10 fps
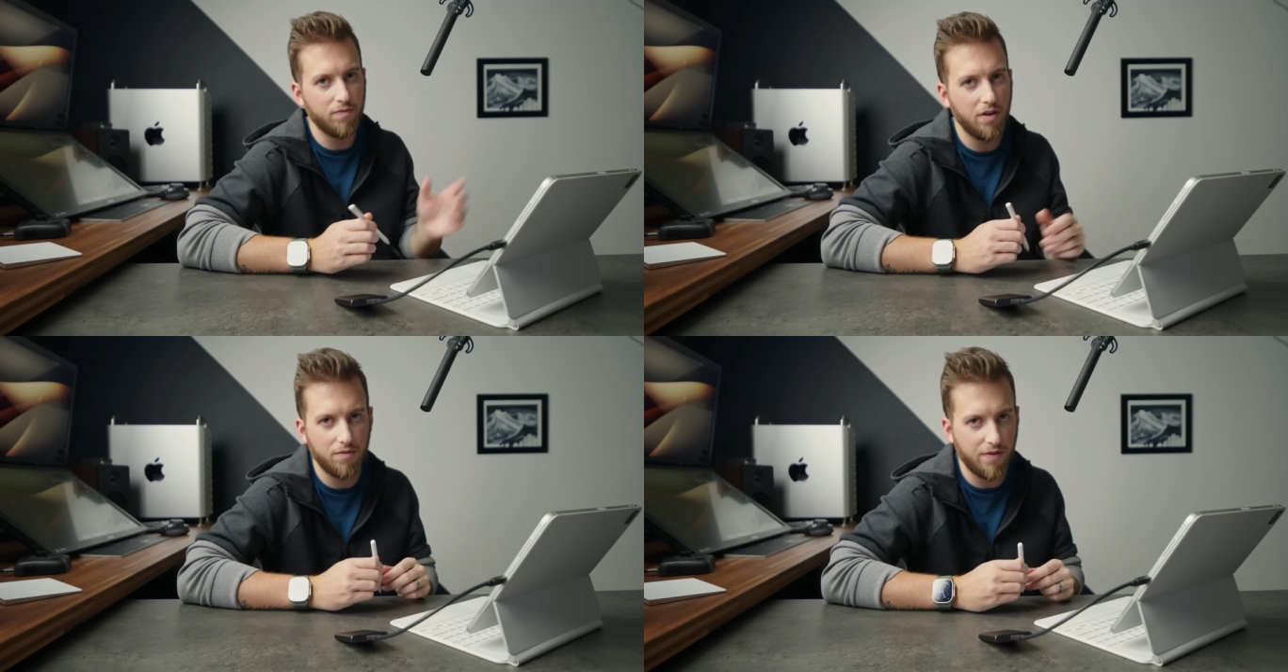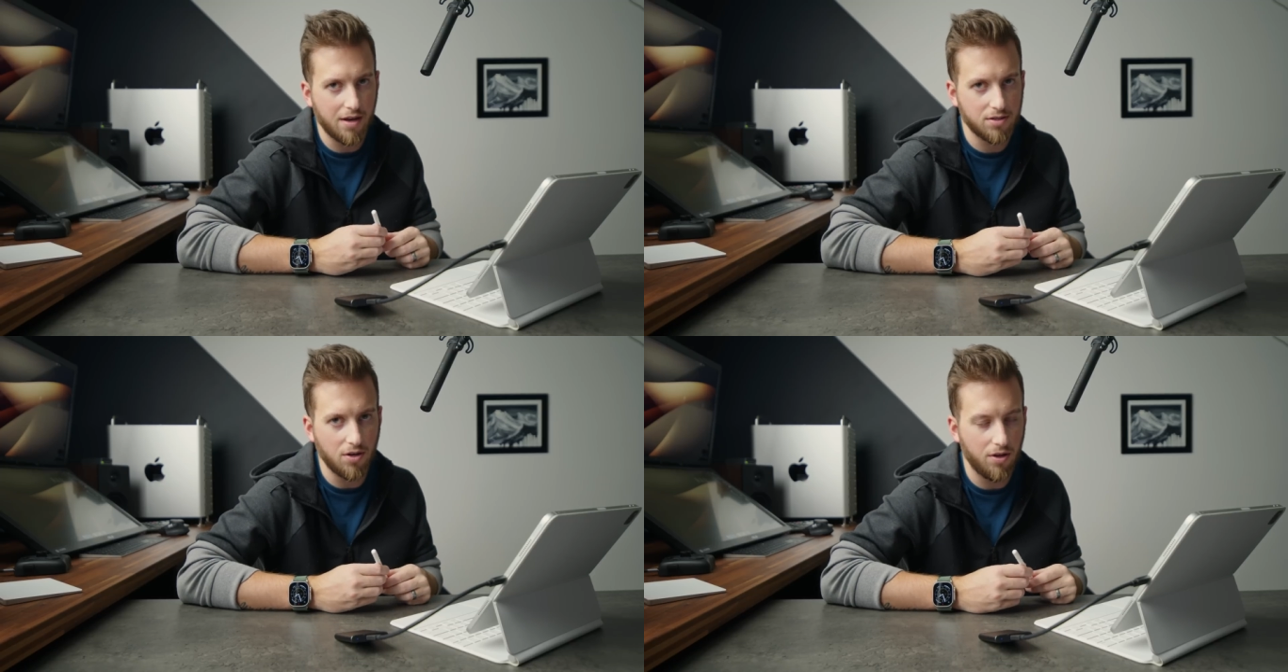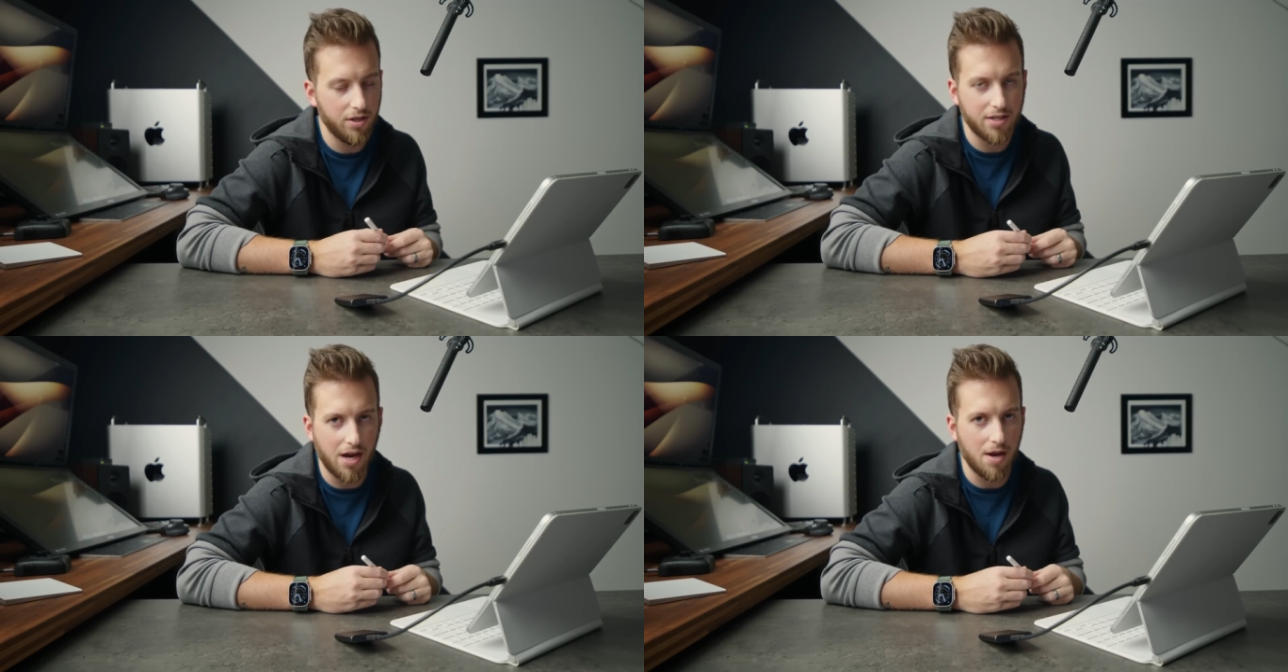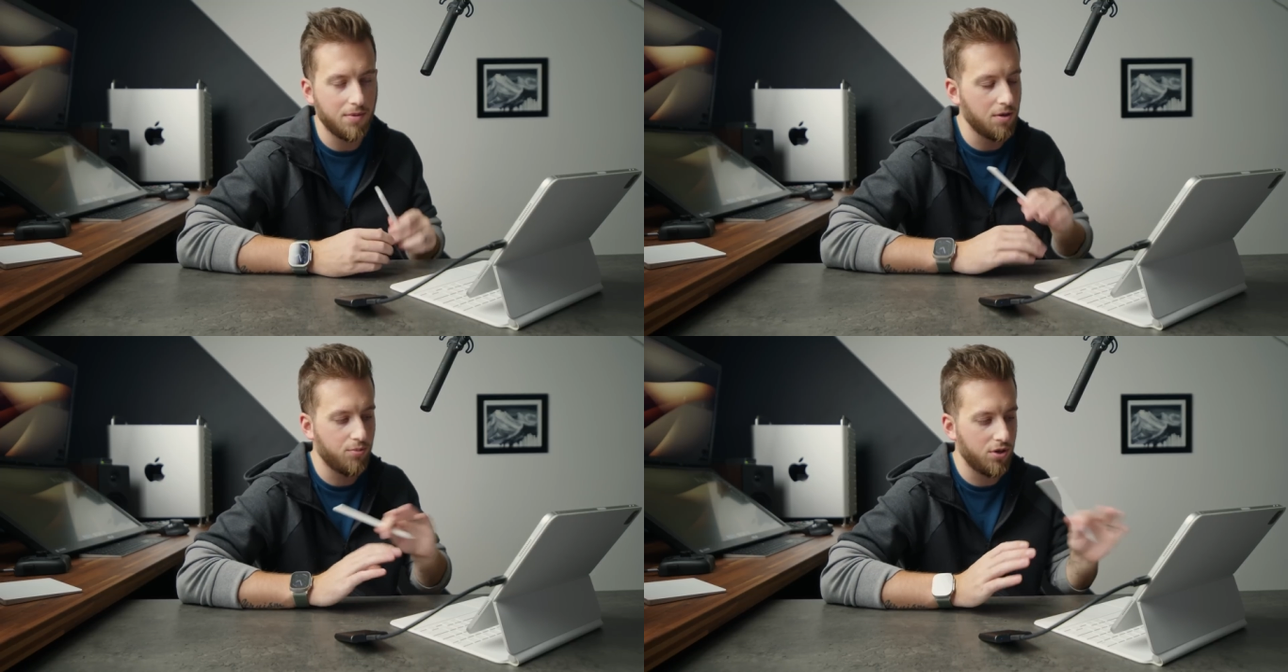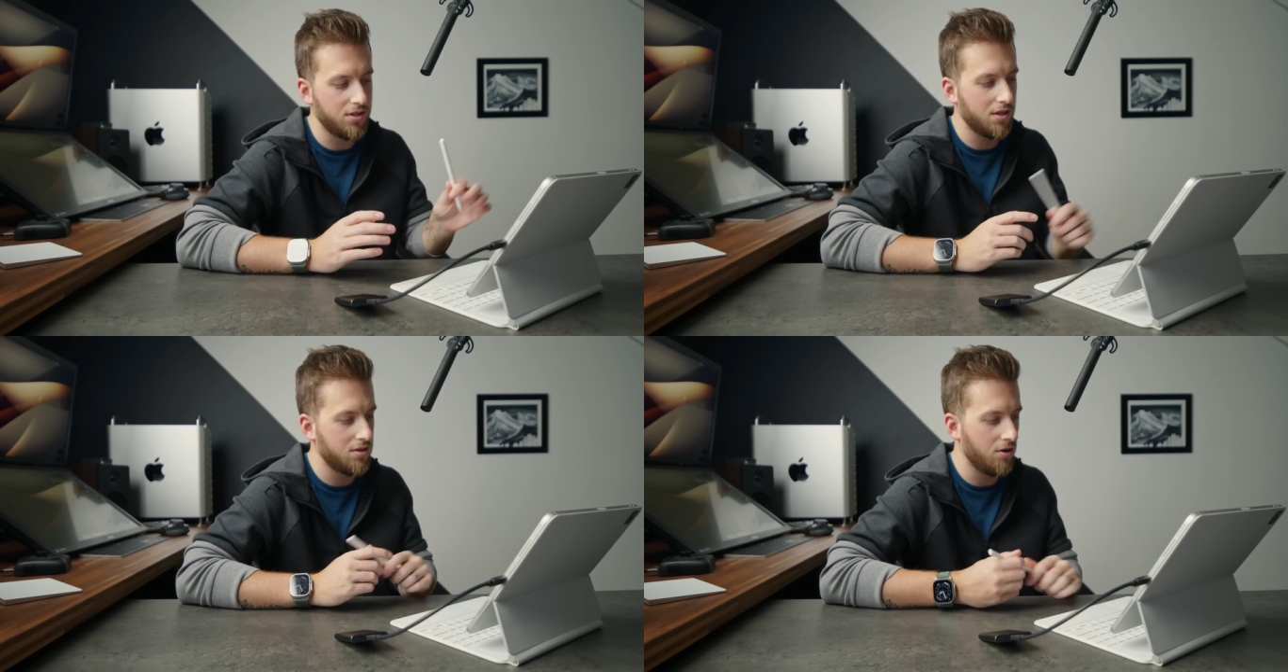VFX all the time. Their
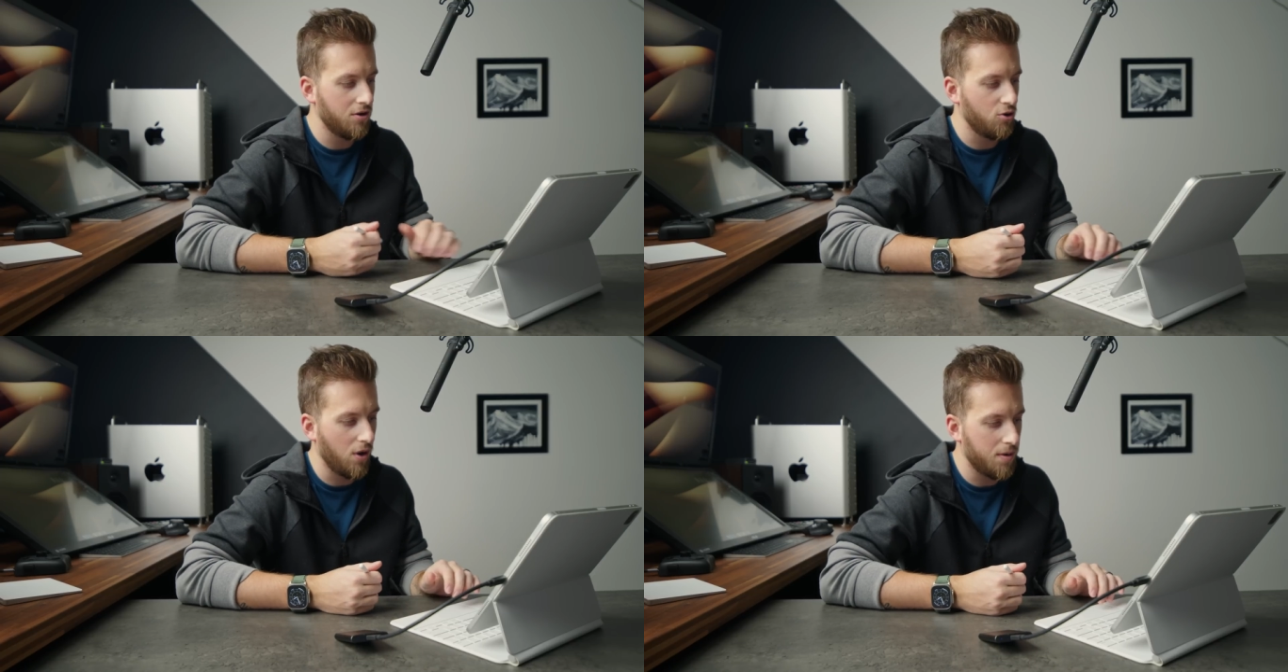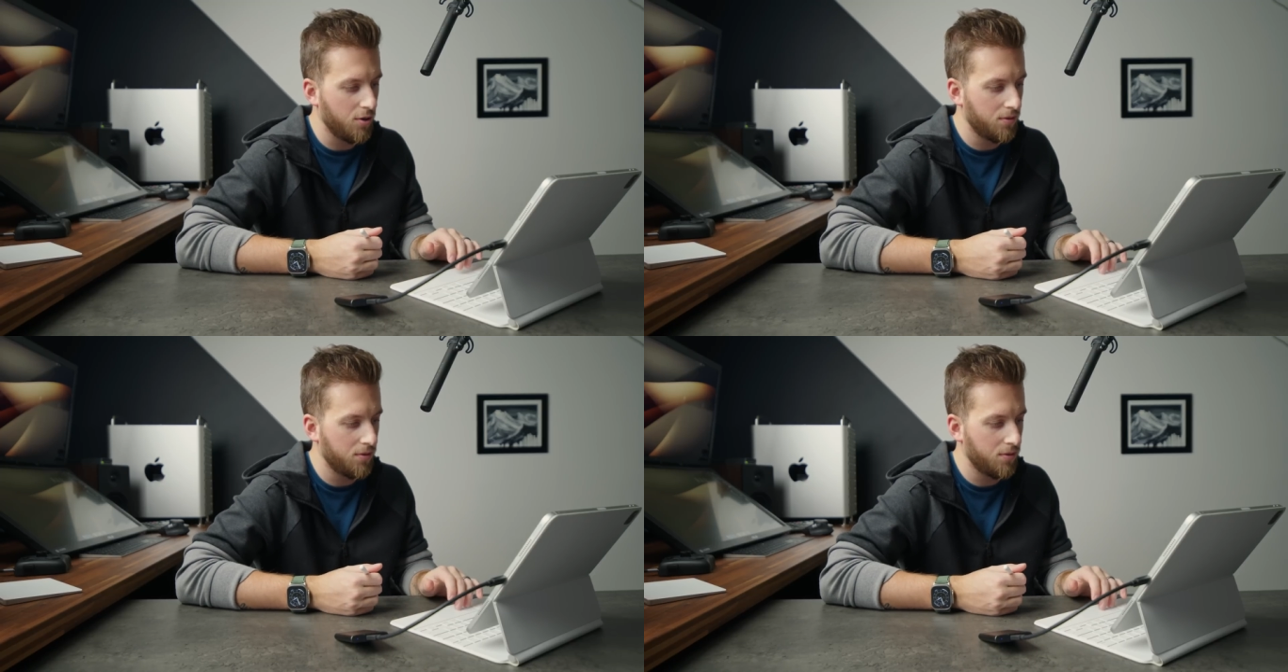presets are incredible,